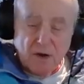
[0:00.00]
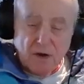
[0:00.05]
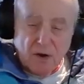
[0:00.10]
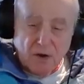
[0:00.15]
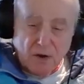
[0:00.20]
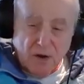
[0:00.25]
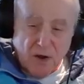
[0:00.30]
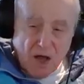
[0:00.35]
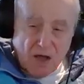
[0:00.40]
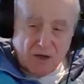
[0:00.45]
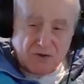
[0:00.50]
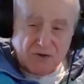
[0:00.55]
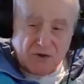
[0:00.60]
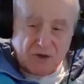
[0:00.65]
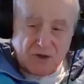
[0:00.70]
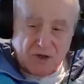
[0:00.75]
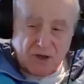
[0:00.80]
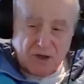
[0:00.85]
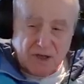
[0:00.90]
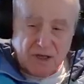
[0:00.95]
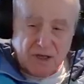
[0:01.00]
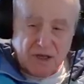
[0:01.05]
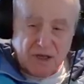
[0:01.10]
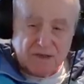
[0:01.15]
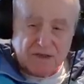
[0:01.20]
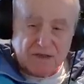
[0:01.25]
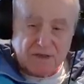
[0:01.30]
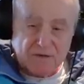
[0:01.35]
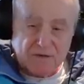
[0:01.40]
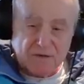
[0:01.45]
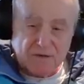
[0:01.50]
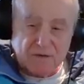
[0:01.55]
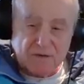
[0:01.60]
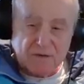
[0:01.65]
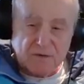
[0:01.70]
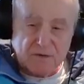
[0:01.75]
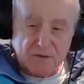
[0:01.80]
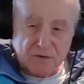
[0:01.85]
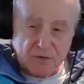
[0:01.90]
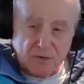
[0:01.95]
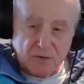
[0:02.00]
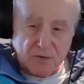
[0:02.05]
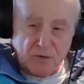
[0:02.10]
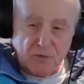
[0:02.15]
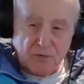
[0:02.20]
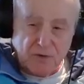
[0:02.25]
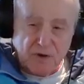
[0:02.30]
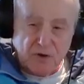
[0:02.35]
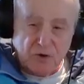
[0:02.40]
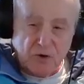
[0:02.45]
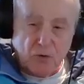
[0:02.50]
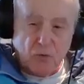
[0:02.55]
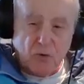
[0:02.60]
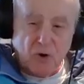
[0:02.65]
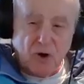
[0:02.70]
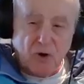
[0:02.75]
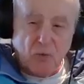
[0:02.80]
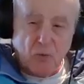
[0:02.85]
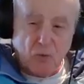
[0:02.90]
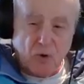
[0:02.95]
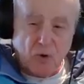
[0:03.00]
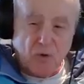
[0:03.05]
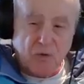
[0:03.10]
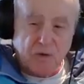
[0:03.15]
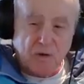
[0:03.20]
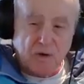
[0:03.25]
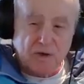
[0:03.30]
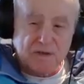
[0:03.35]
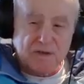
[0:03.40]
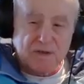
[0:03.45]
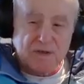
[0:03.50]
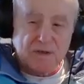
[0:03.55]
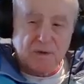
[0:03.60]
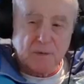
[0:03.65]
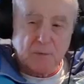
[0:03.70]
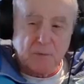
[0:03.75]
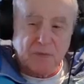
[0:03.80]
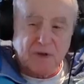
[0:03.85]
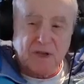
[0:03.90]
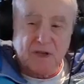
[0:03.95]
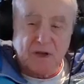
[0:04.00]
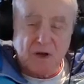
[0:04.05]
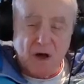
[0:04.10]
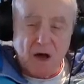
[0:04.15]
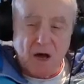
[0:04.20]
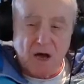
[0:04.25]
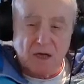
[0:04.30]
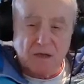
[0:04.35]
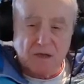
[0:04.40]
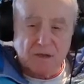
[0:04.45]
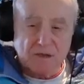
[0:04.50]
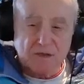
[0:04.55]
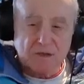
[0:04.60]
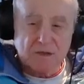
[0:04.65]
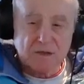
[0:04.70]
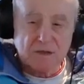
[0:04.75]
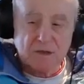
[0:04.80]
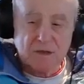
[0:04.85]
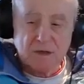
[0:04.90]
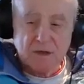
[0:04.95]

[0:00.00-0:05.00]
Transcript: logically, is it true that you are worthless because